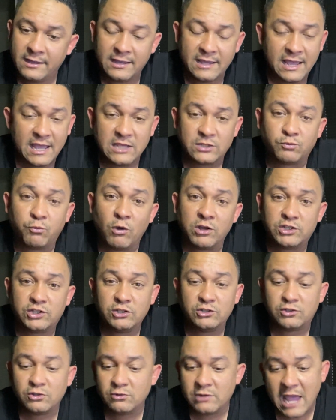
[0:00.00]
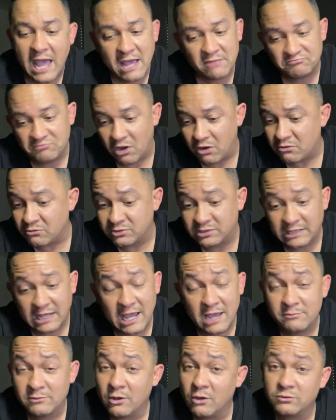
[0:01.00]
is once you do that, Uncle
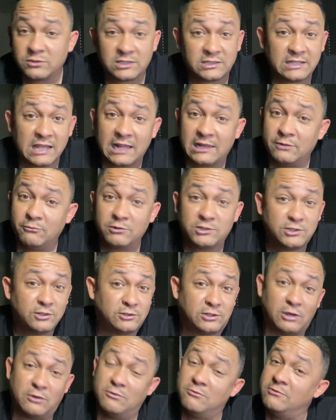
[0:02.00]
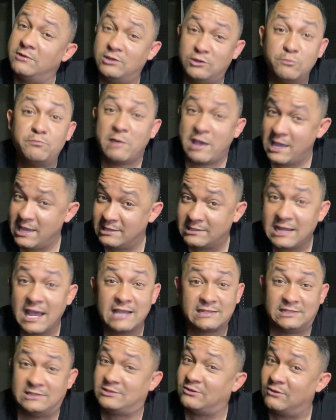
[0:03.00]
Sam knows exactly what you're doing. You paying
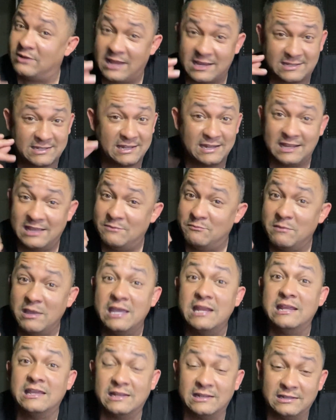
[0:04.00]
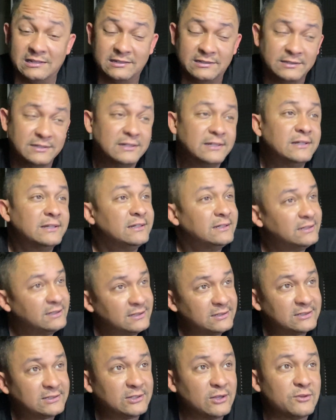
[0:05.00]
taxes on that shit immediately.
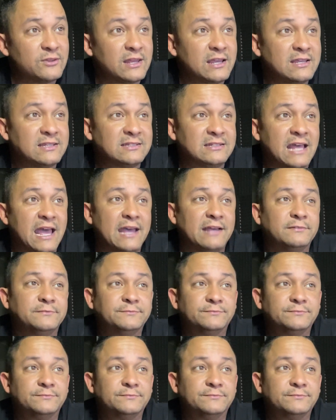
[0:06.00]
So there's that.